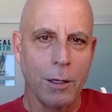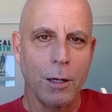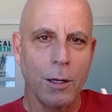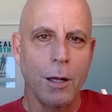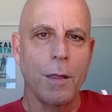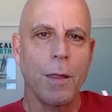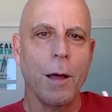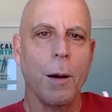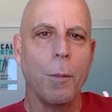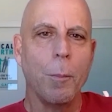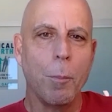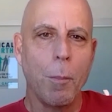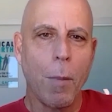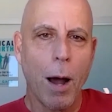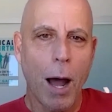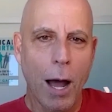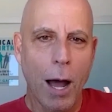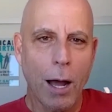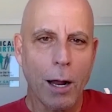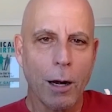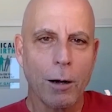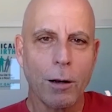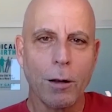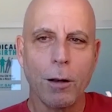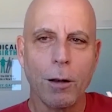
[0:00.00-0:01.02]
The
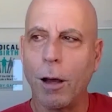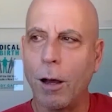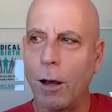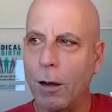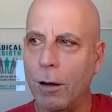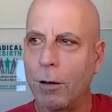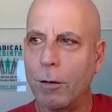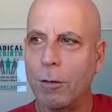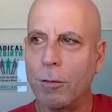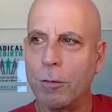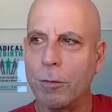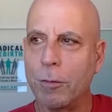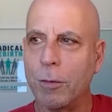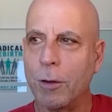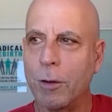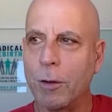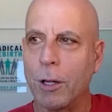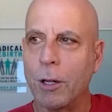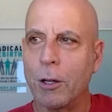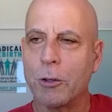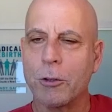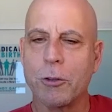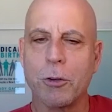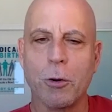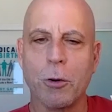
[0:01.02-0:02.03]
model of
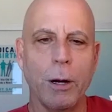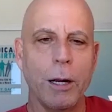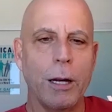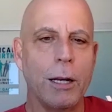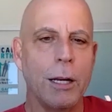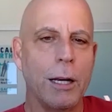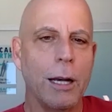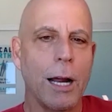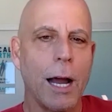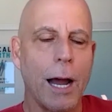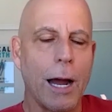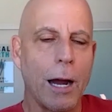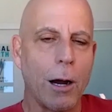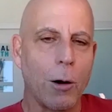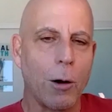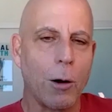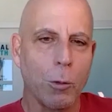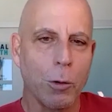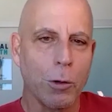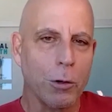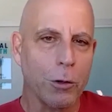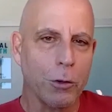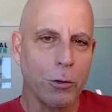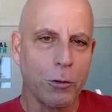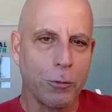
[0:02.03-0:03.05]
trading
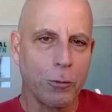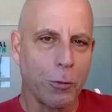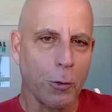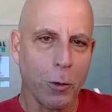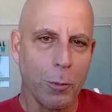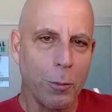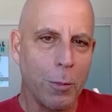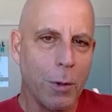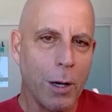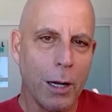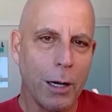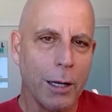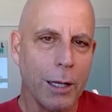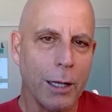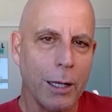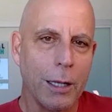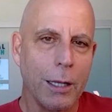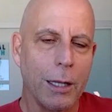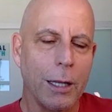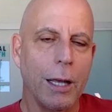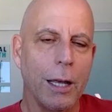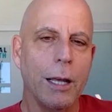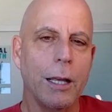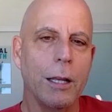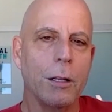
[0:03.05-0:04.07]
hours for
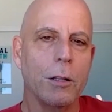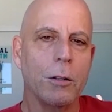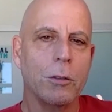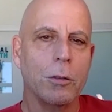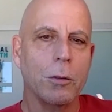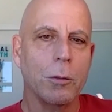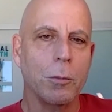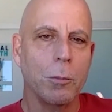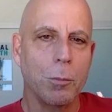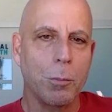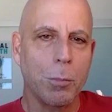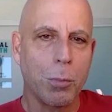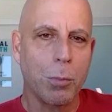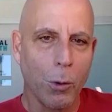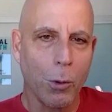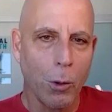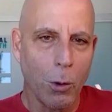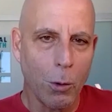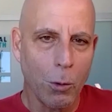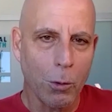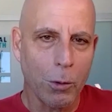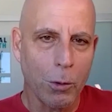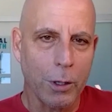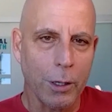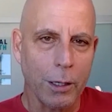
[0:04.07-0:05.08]
money is
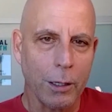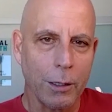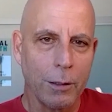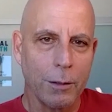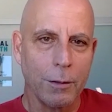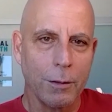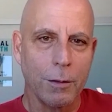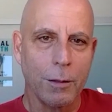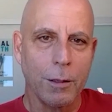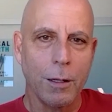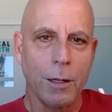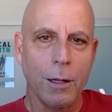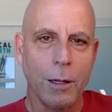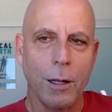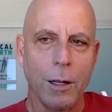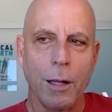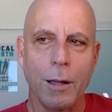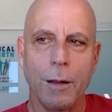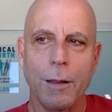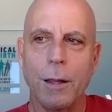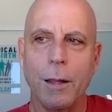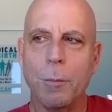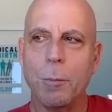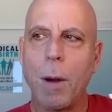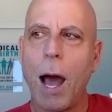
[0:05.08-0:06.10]
broken.
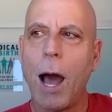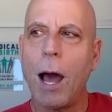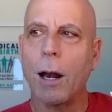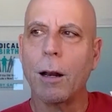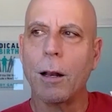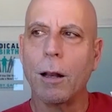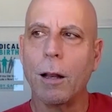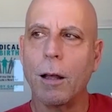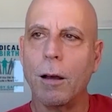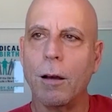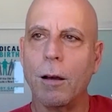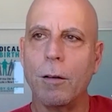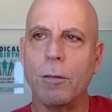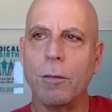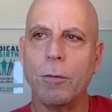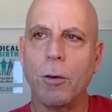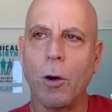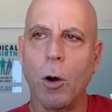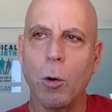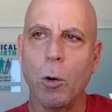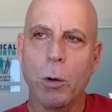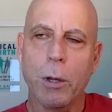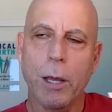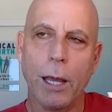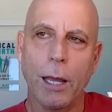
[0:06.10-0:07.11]
The model of,
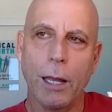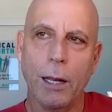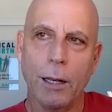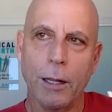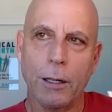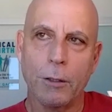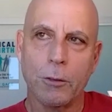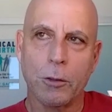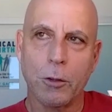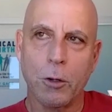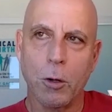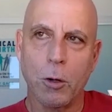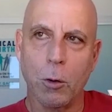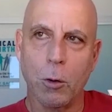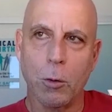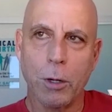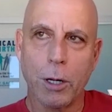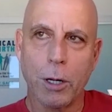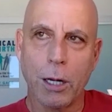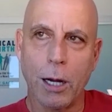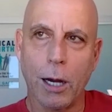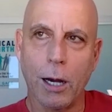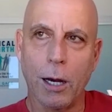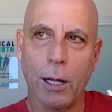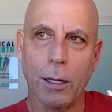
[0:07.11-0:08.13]
okay, let's go to
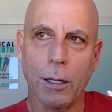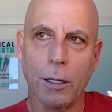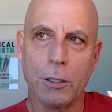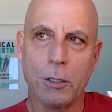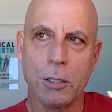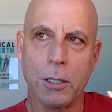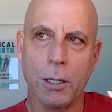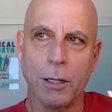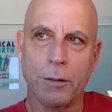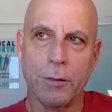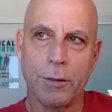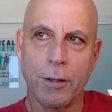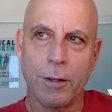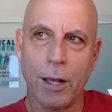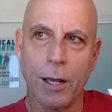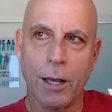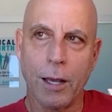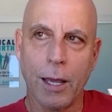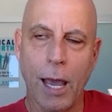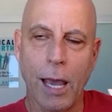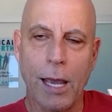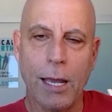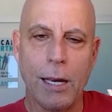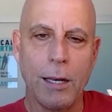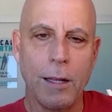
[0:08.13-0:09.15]
college, let's
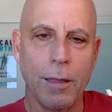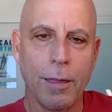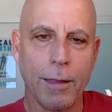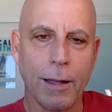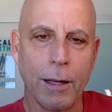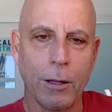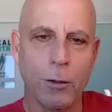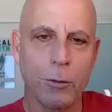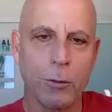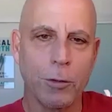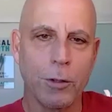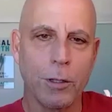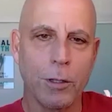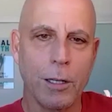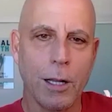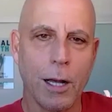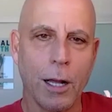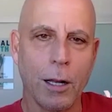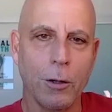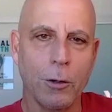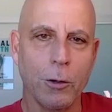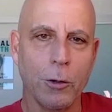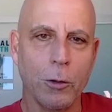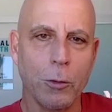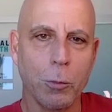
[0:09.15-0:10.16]
take
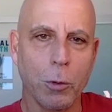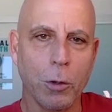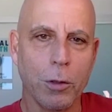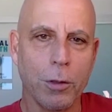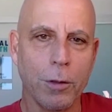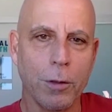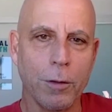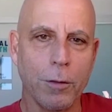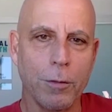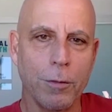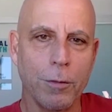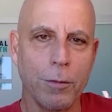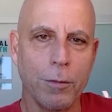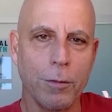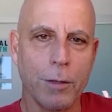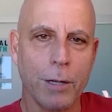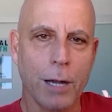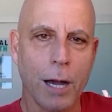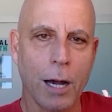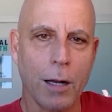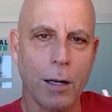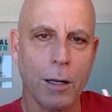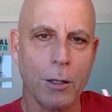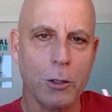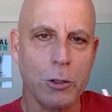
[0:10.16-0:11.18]
$80,000 worth of
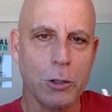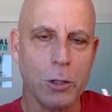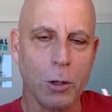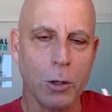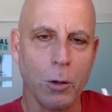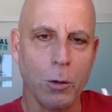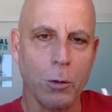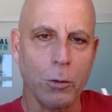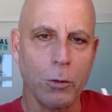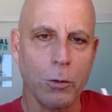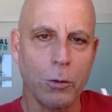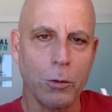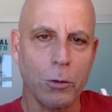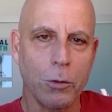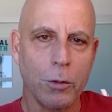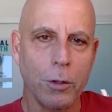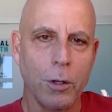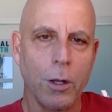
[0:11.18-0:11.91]
college loans